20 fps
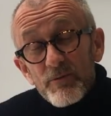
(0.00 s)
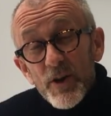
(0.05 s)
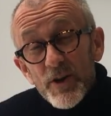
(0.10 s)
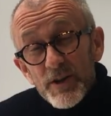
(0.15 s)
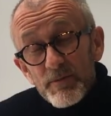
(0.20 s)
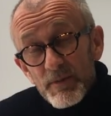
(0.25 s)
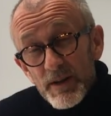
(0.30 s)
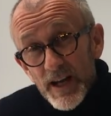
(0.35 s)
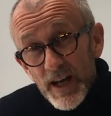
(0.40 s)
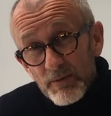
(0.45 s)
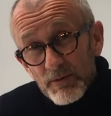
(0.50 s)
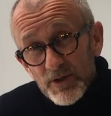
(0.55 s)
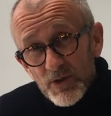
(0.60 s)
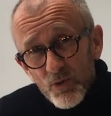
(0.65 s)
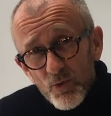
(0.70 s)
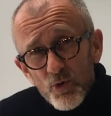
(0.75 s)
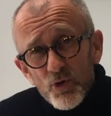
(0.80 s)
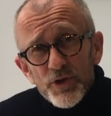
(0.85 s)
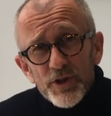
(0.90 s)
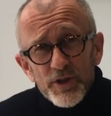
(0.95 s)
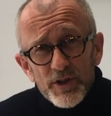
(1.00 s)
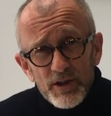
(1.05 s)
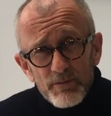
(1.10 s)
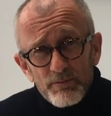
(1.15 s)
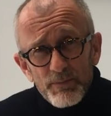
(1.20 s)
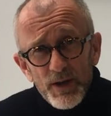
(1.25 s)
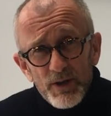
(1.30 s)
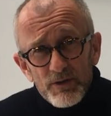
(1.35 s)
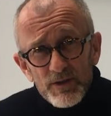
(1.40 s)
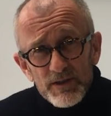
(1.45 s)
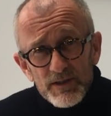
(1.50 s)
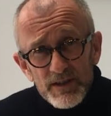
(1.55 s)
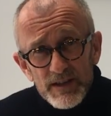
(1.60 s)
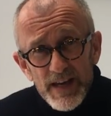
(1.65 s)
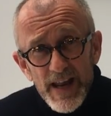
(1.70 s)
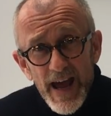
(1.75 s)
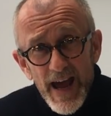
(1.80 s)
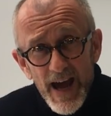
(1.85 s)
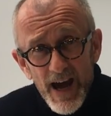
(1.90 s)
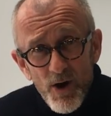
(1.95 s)
only been able to order the components
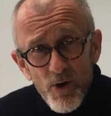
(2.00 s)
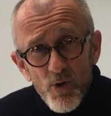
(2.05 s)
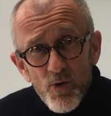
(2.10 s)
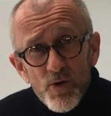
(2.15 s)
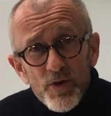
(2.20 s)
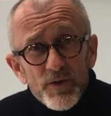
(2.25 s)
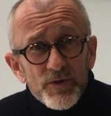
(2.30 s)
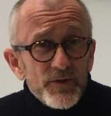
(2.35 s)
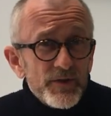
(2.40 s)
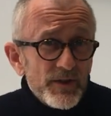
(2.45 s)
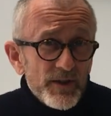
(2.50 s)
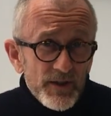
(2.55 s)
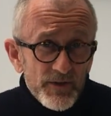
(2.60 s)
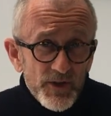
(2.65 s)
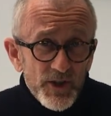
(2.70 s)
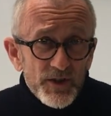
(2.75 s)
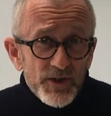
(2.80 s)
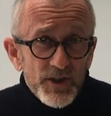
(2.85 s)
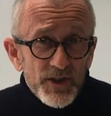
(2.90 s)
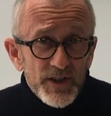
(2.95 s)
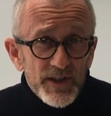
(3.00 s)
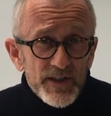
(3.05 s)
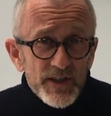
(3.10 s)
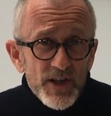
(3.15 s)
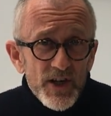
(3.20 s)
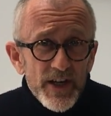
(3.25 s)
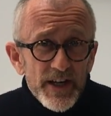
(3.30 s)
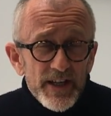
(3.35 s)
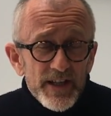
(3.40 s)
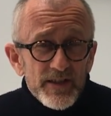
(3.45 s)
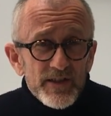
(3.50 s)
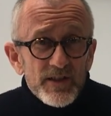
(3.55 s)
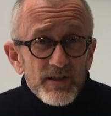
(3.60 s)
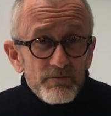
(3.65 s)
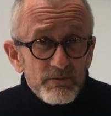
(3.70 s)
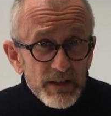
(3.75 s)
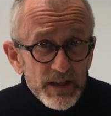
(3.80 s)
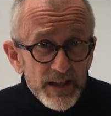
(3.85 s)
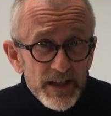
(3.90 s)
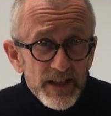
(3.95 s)
now that the design is
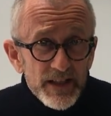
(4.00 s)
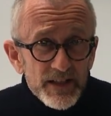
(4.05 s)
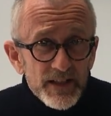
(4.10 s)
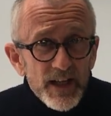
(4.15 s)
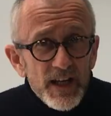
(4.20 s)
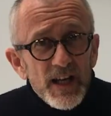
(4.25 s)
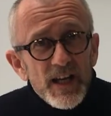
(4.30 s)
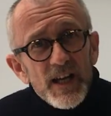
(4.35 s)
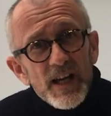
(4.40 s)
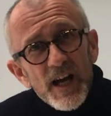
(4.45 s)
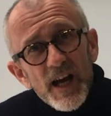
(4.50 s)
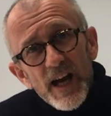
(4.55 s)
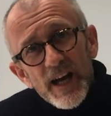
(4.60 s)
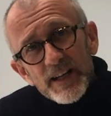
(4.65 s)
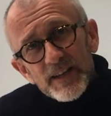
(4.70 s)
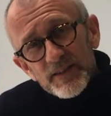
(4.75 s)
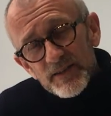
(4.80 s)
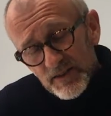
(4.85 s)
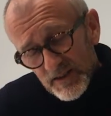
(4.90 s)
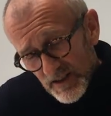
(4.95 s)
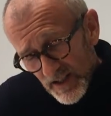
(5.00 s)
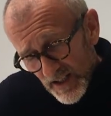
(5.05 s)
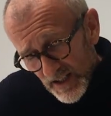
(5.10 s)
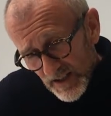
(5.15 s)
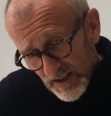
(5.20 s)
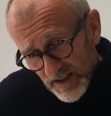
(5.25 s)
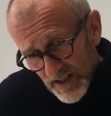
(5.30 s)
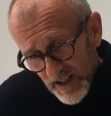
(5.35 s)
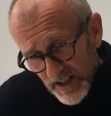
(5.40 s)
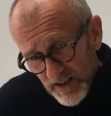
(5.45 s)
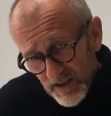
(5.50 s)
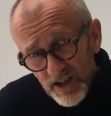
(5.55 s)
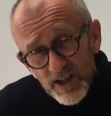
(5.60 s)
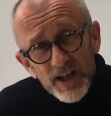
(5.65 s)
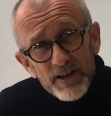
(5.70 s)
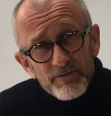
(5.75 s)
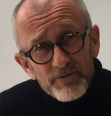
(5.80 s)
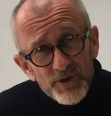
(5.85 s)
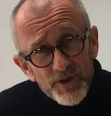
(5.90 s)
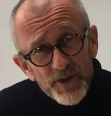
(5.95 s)
complete, and it'll take
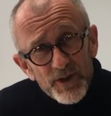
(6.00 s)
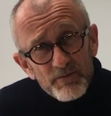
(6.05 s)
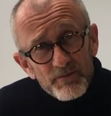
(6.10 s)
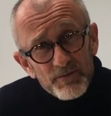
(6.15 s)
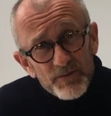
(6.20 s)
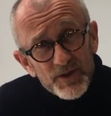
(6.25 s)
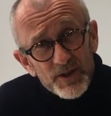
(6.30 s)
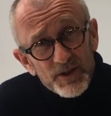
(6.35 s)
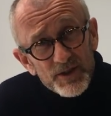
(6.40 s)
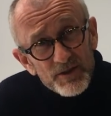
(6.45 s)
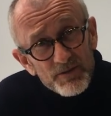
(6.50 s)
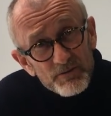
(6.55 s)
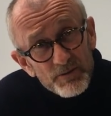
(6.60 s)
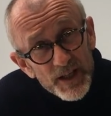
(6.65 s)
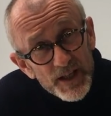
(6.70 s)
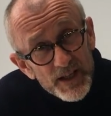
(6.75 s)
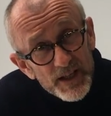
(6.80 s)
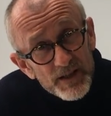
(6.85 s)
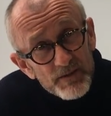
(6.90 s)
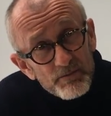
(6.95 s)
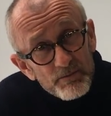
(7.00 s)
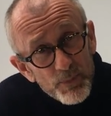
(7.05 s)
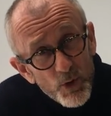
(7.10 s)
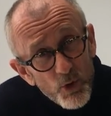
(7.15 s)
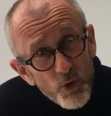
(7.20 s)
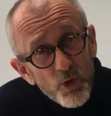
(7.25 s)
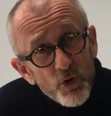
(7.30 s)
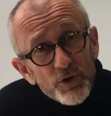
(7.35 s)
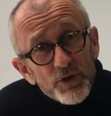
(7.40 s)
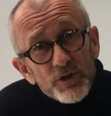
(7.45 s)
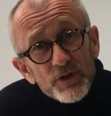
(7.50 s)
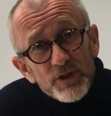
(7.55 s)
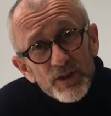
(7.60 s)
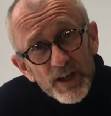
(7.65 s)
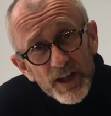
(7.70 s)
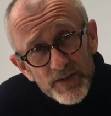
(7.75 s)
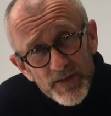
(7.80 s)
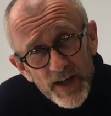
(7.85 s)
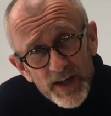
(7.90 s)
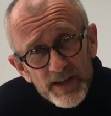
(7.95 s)
time for them to be bought
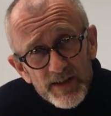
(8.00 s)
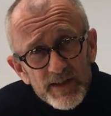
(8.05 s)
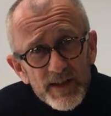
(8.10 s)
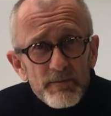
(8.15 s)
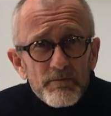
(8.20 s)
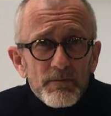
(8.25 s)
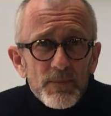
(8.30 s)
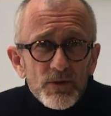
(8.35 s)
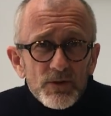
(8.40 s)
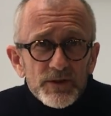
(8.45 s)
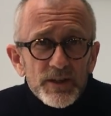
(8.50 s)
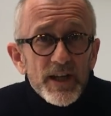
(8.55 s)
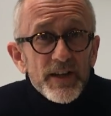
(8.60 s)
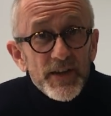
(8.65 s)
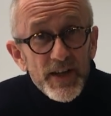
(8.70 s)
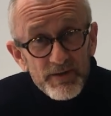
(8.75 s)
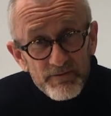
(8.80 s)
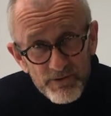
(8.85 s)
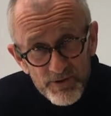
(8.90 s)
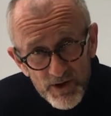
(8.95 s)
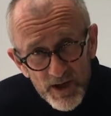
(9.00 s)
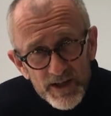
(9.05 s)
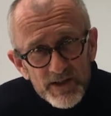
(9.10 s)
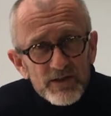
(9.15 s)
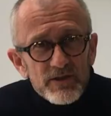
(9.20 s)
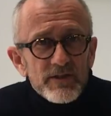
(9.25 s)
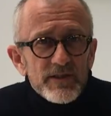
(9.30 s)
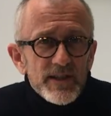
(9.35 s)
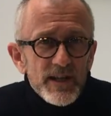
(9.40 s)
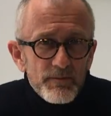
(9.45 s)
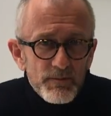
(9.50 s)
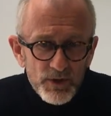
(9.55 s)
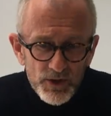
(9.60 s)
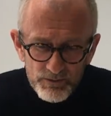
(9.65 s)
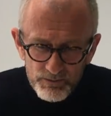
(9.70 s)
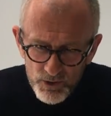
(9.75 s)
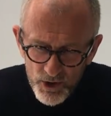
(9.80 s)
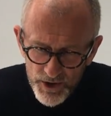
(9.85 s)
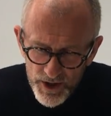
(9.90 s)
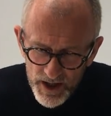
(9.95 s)
and then assembled, and then for us to assemble
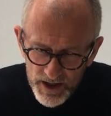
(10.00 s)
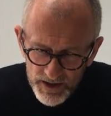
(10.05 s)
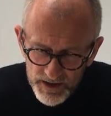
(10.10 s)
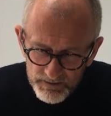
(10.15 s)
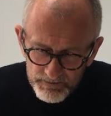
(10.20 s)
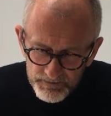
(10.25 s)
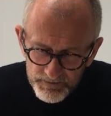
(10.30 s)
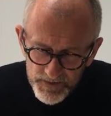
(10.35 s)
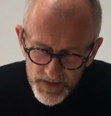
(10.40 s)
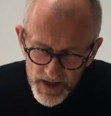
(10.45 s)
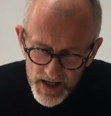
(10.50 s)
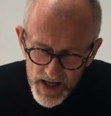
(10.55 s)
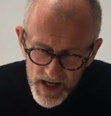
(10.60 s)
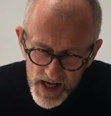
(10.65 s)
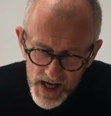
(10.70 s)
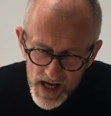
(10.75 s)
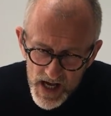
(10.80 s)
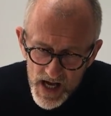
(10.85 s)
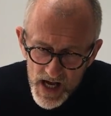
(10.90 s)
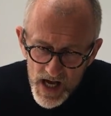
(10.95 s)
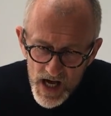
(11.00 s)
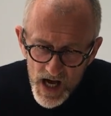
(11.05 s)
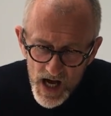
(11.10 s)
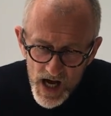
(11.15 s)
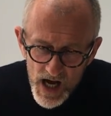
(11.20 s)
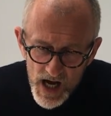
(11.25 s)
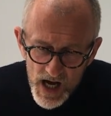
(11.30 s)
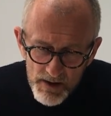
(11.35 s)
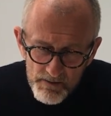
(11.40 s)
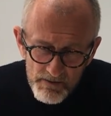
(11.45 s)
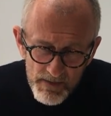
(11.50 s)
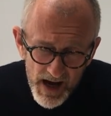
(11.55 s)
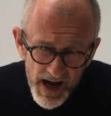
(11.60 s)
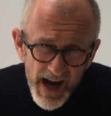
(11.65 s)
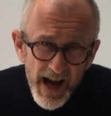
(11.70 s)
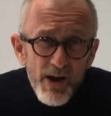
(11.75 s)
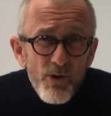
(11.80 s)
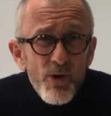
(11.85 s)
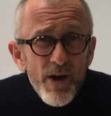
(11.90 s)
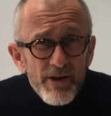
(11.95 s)
the product.
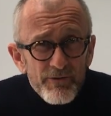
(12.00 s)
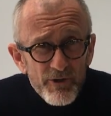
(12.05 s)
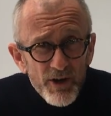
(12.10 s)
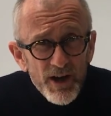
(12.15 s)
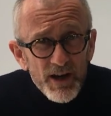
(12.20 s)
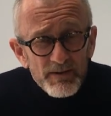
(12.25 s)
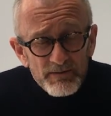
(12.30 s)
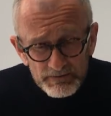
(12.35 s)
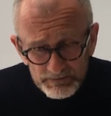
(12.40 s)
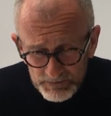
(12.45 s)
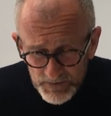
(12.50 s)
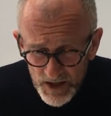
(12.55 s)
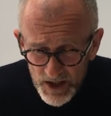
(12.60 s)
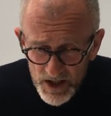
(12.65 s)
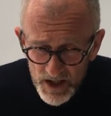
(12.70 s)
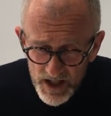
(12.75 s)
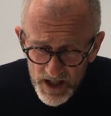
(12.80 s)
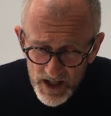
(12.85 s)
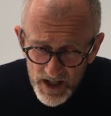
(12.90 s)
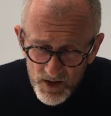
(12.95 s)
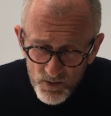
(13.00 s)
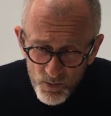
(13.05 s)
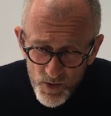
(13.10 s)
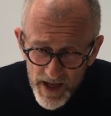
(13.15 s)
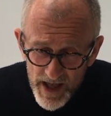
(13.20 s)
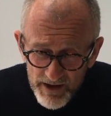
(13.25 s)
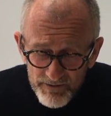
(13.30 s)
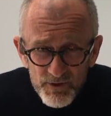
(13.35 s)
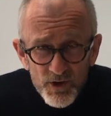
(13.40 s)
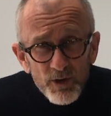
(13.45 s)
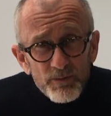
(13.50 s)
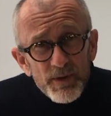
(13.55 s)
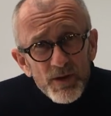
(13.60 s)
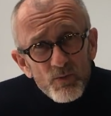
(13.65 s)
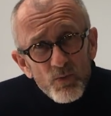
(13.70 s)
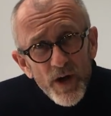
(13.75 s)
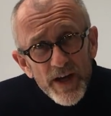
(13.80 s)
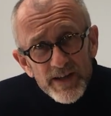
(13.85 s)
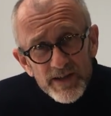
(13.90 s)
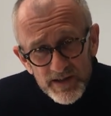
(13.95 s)
However, we have not
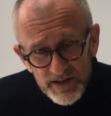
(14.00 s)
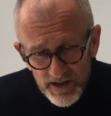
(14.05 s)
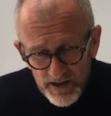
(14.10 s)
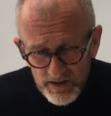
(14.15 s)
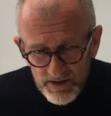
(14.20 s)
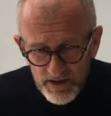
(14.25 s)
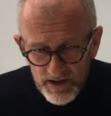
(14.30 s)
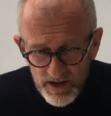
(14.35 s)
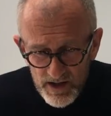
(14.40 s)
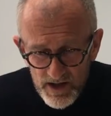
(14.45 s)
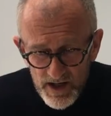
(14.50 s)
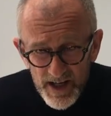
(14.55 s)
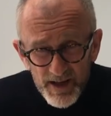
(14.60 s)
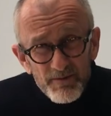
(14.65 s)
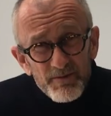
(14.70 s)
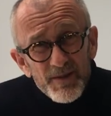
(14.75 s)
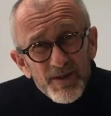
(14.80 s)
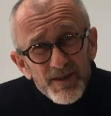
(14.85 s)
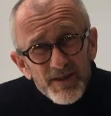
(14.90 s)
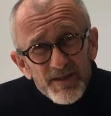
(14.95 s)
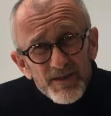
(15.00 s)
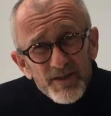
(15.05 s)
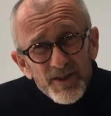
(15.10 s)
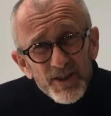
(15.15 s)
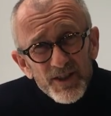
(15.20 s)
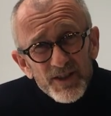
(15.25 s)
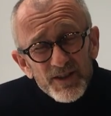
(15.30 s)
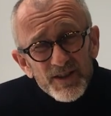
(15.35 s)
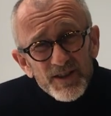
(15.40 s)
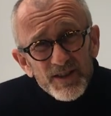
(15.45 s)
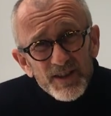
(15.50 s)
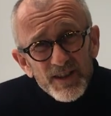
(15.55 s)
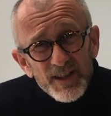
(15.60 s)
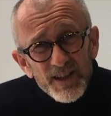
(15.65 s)
been wasting the time that